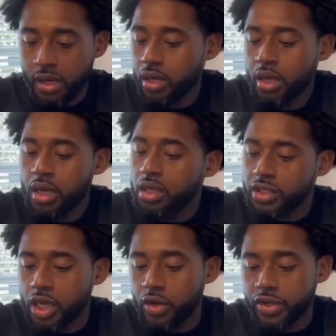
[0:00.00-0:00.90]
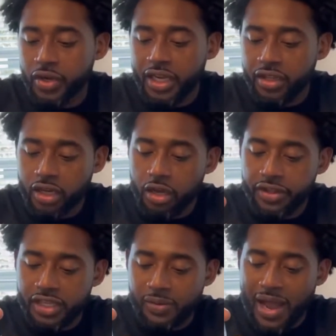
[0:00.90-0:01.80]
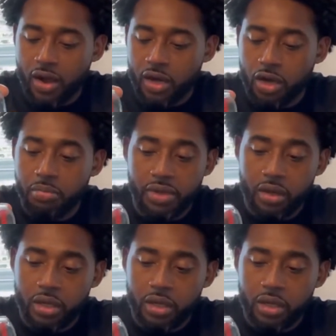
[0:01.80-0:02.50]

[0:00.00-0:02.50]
So you can either go this route or go milk.